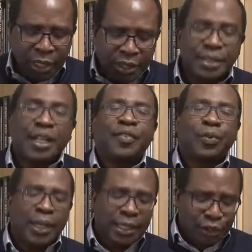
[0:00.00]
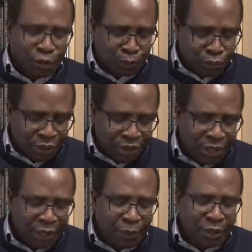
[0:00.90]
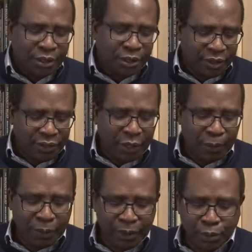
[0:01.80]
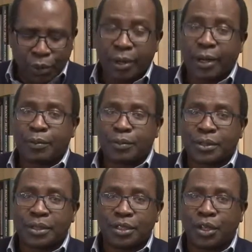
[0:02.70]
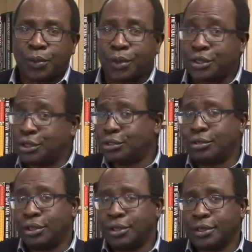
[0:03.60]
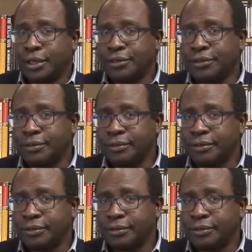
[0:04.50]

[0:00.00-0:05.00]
Self-awareness should precede personal development programs. In other words, you should know yourself.